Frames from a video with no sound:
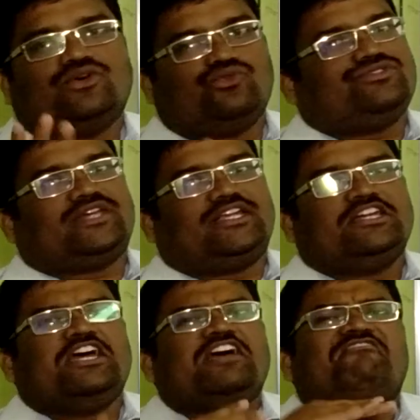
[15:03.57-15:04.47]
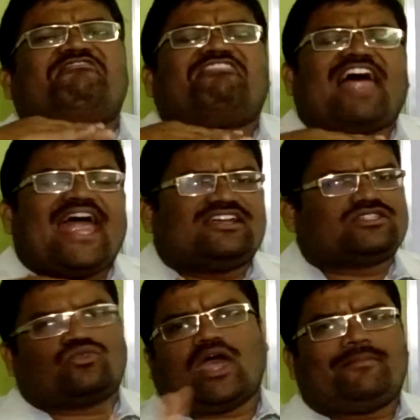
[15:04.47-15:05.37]
the oocyte. Flat
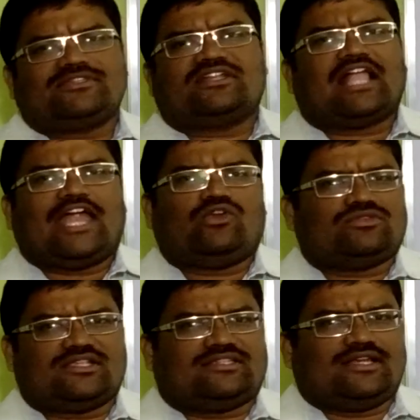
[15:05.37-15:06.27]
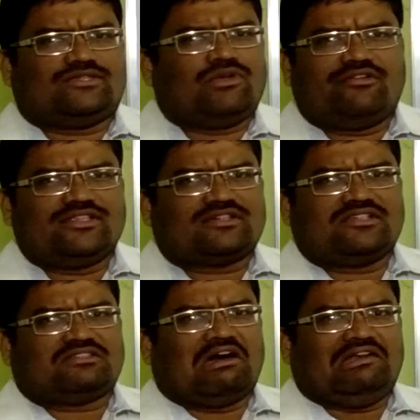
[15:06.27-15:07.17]
squamous granulosa cells. We have
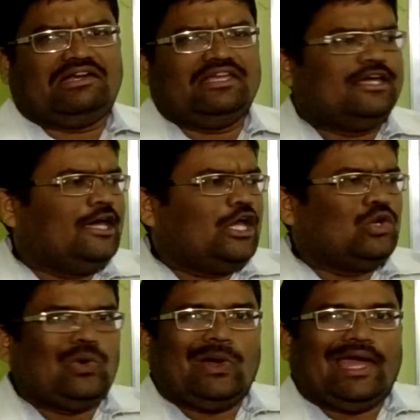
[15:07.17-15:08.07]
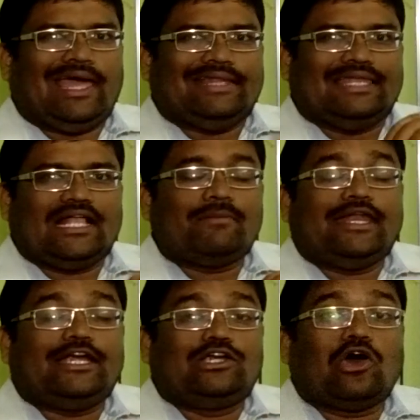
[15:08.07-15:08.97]
discussed already. They
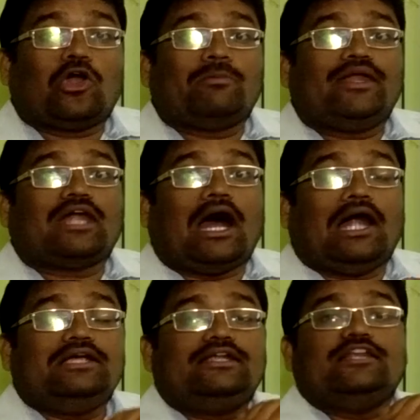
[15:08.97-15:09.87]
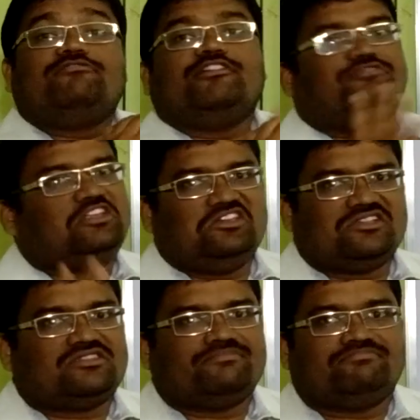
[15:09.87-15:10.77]
remain dormant until 50
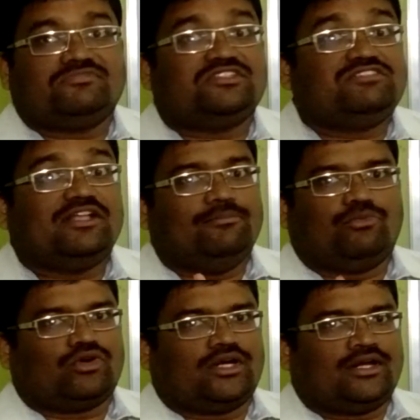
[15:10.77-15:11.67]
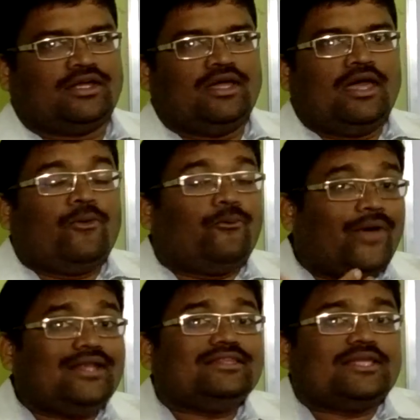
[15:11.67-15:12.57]
years. This is very important.
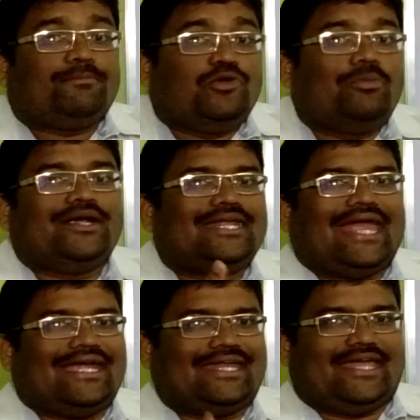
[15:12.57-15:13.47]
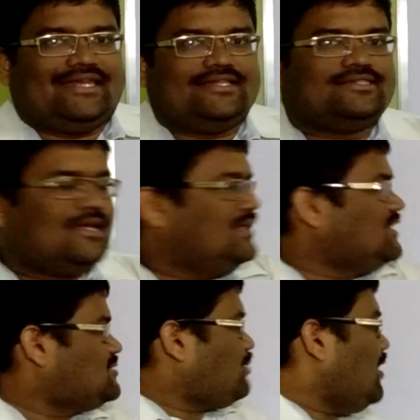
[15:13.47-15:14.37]
When the puberty attains,
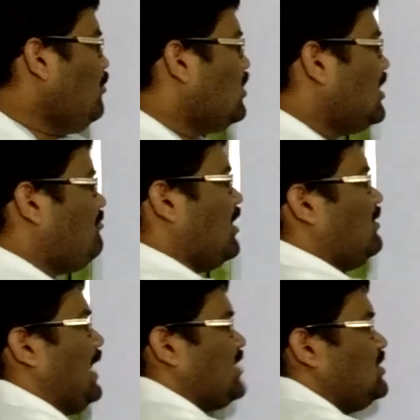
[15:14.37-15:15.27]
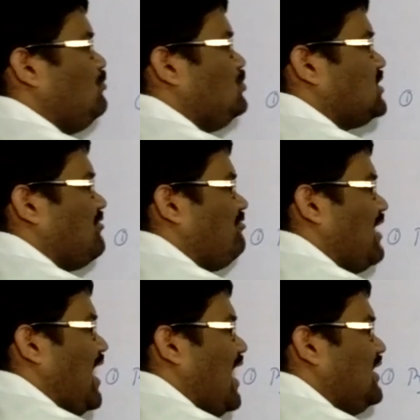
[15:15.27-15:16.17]
this primordial follicle, actually which are
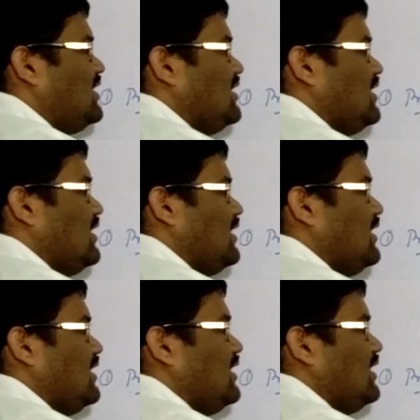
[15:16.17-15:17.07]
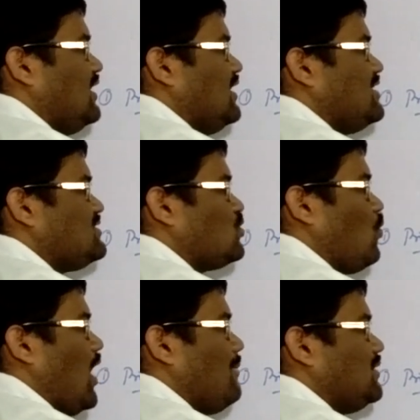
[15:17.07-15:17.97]
flat
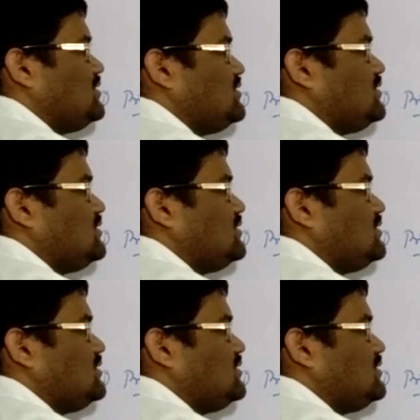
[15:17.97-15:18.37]
squamous,